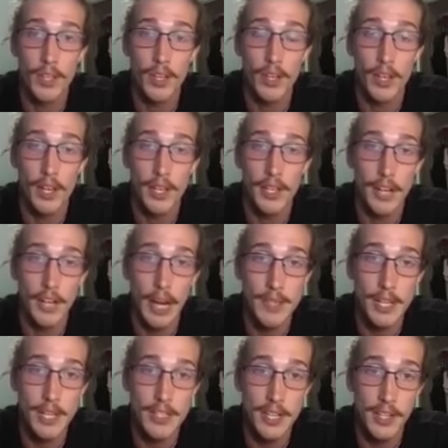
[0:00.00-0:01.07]
And he grabs
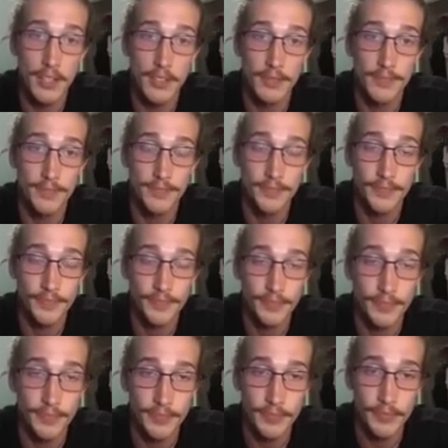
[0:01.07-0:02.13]
that single.
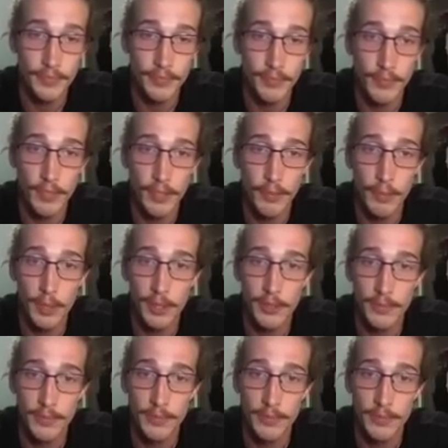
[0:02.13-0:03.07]
Boom.